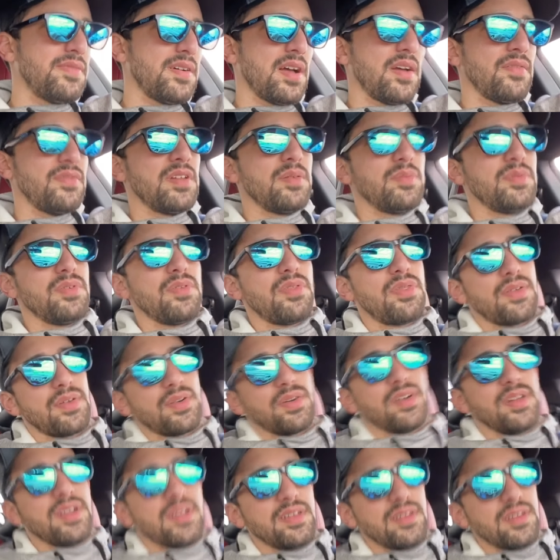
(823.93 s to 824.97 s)

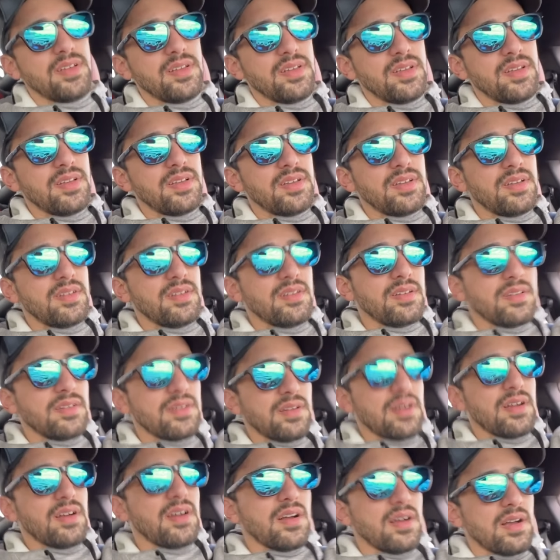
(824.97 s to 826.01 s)

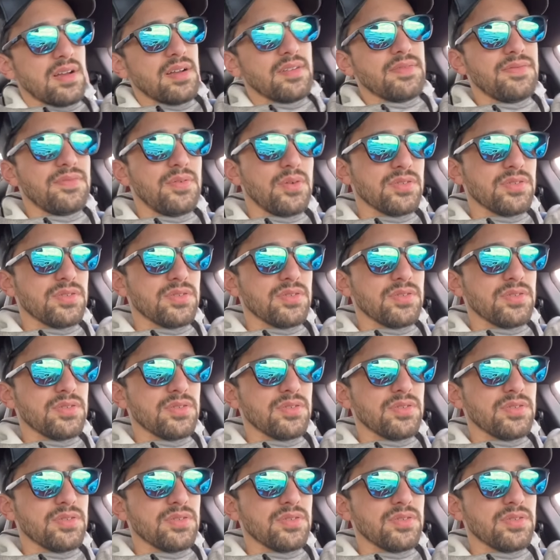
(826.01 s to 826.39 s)
5W30,